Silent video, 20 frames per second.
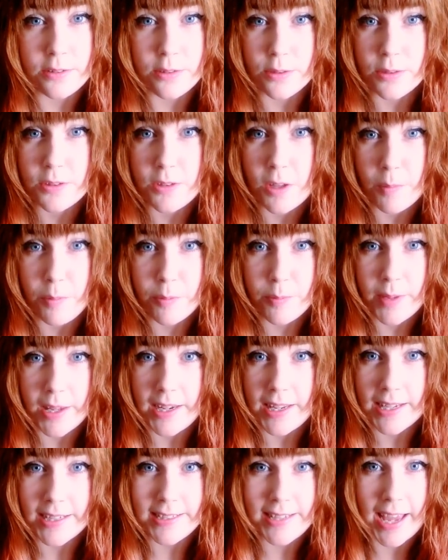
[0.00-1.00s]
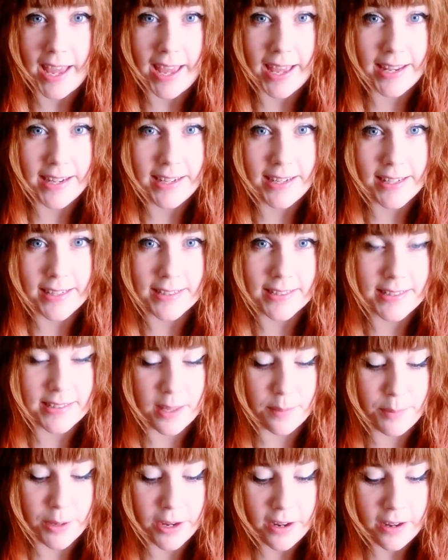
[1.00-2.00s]
to stop from getting a tan in
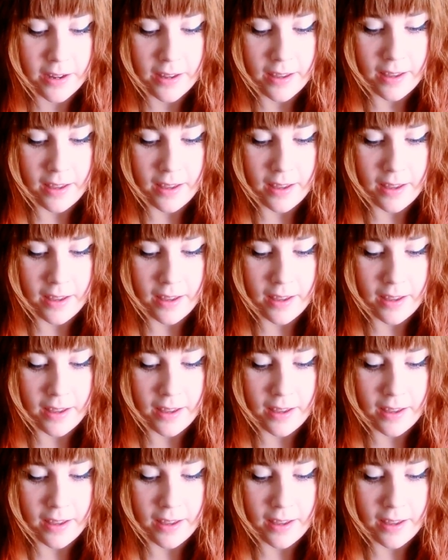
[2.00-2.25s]
summer,